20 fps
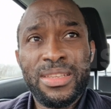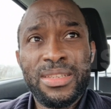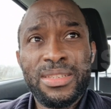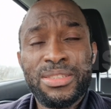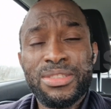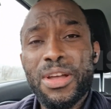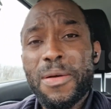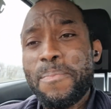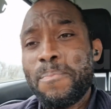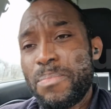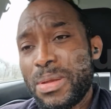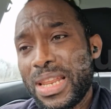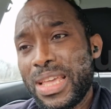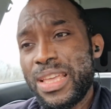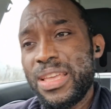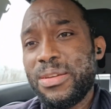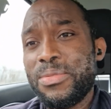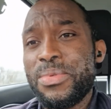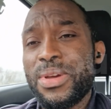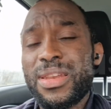Stop
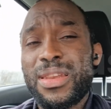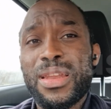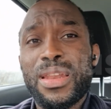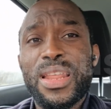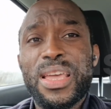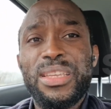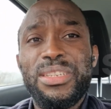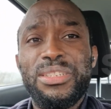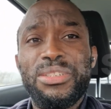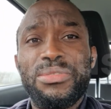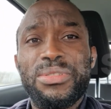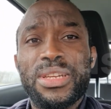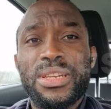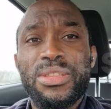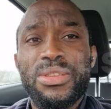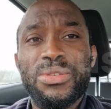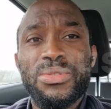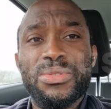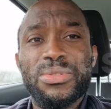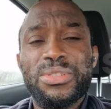playing with Nigerian
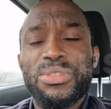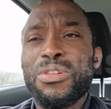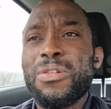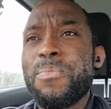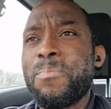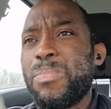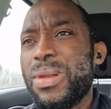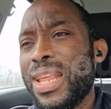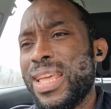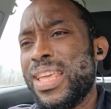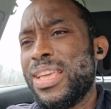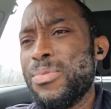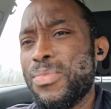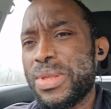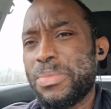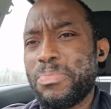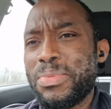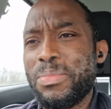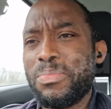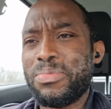youths. You're playing
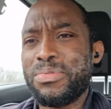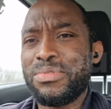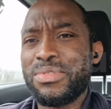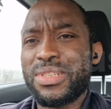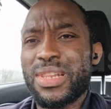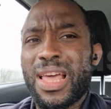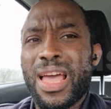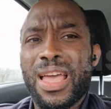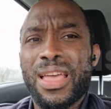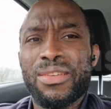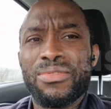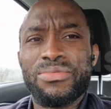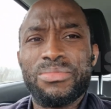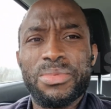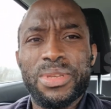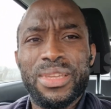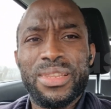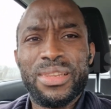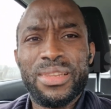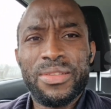with people's lives,
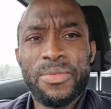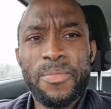man.